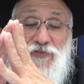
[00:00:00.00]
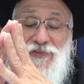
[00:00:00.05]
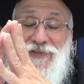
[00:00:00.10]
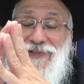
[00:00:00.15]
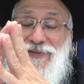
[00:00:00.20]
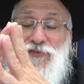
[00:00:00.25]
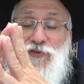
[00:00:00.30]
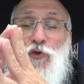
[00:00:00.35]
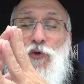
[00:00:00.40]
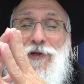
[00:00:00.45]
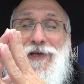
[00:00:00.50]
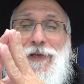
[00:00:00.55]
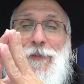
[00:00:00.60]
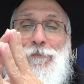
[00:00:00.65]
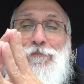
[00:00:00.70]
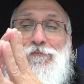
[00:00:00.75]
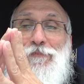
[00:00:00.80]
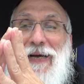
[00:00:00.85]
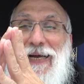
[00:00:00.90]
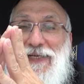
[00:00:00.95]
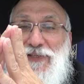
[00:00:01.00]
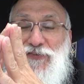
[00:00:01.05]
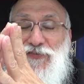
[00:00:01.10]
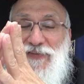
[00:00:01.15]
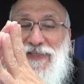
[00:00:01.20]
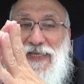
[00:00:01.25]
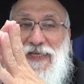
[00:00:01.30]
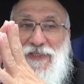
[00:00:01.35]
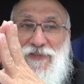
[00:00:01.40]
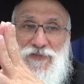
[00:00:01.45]
There's no Chabad
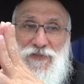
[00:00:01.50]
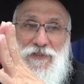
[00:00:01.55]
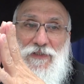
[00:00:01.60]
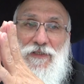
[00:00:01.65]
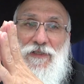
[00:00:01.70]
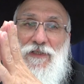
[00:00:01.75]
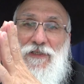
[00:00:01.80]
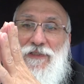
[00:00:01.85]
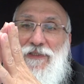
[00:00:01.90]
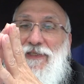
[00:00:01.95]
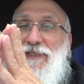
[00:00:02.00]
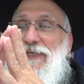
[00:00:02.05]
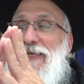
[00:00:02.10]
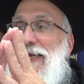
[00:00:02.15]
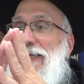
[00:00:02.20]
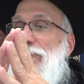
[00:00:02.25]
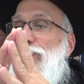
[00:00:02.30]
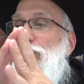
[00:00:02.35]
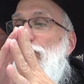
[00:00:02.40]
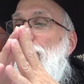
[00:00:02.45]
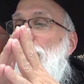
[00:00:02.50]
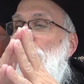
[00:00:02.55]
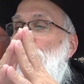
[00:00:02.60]
stand. You can't use